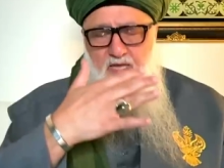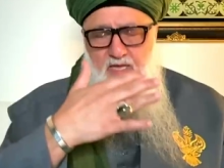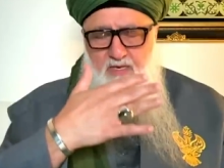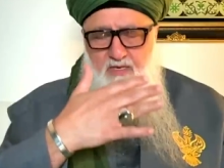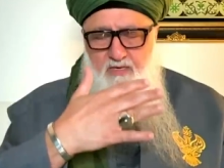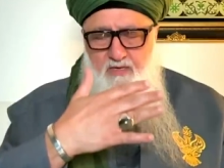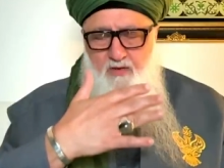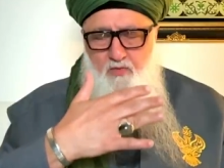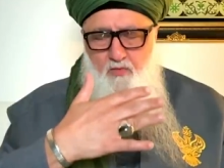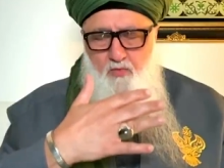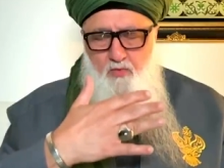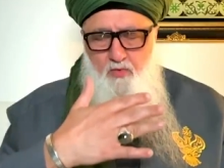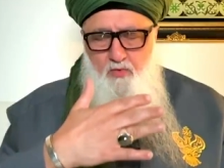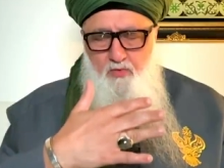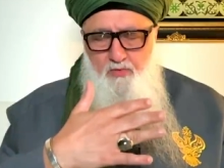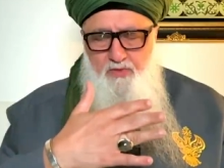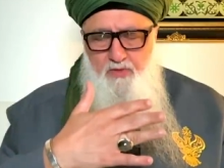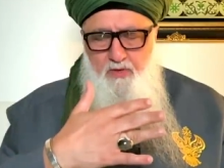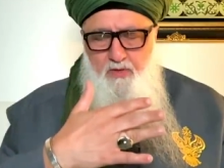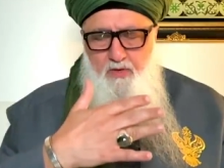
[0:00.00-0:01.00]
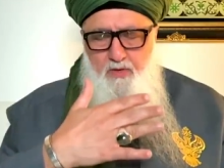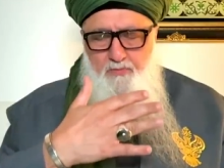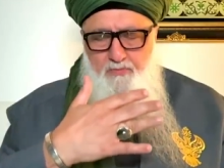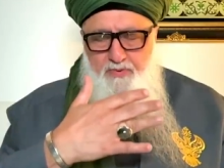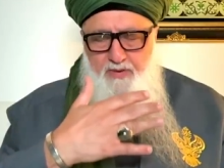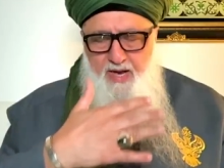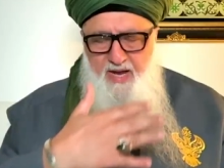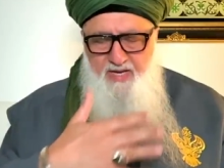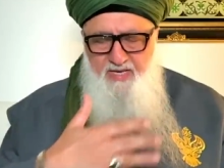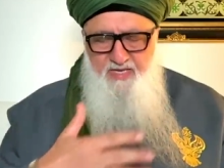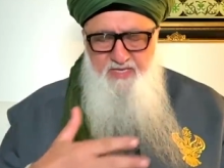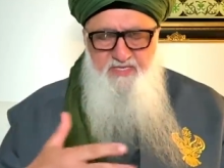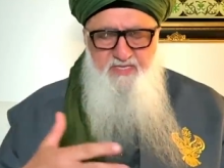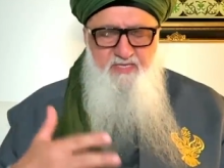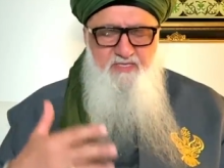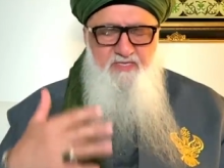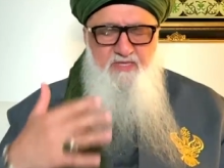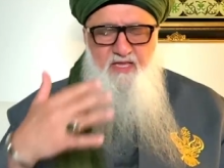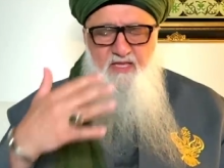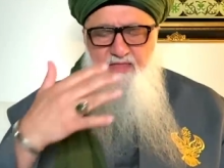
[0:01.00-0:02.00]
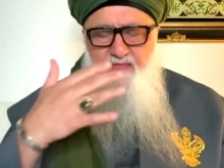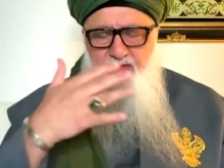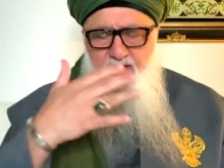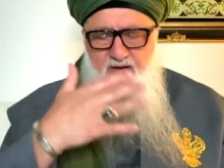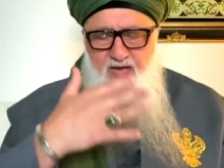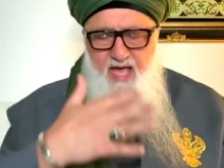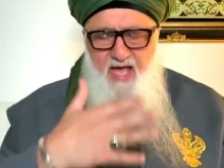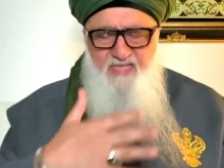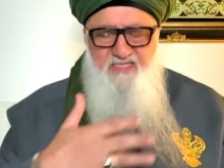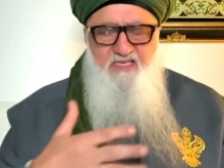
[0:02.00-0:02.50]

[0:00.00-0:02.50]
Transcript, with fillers: and all the practices that they're